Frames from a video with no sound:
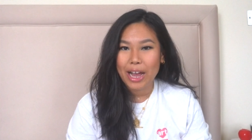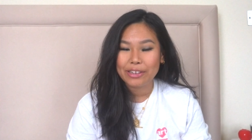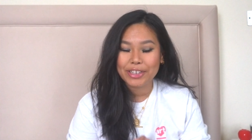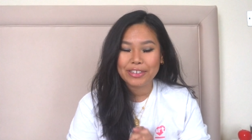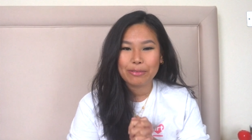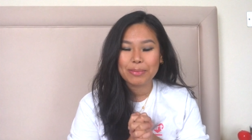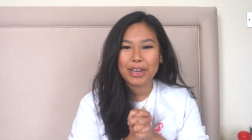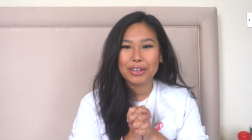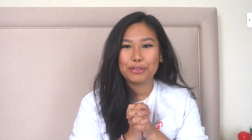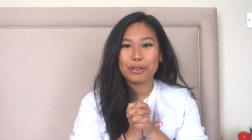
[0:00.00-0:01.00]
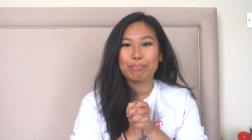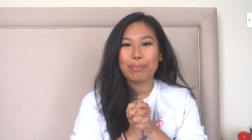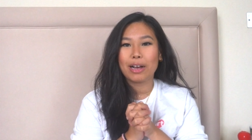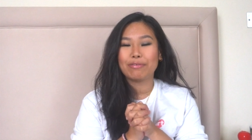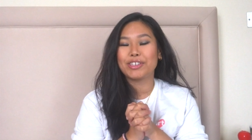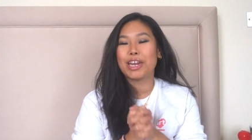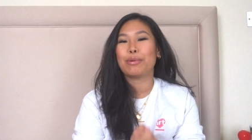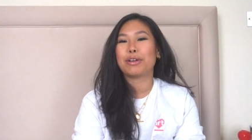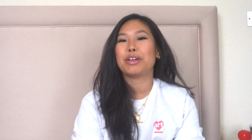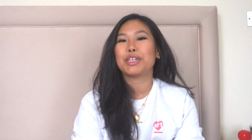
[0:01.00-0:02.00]
As you can see from the title above, today
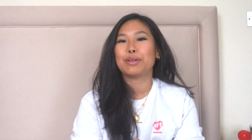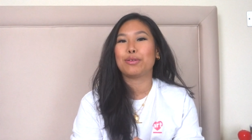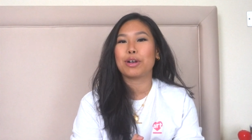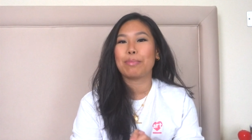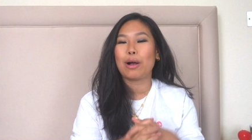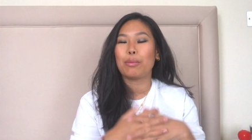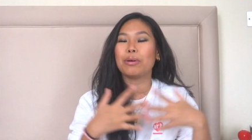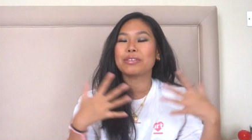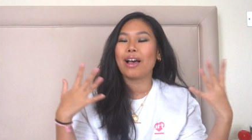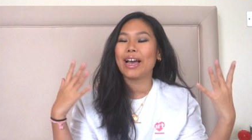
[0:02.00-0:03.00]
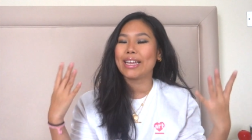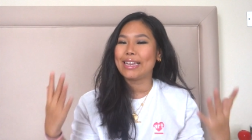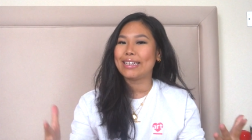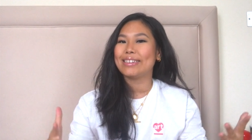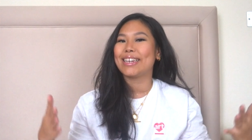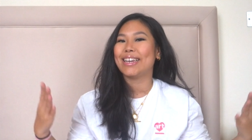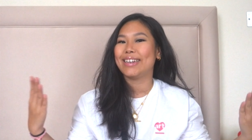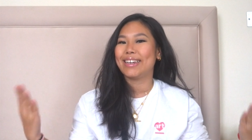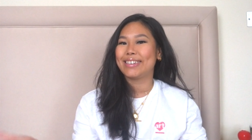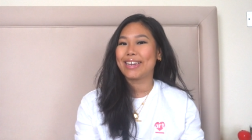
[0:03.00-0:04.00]
we're going to talk about what I eat
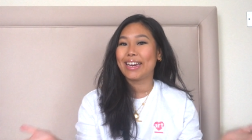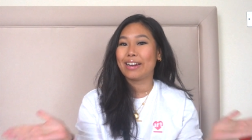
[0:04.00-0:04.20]
in a day.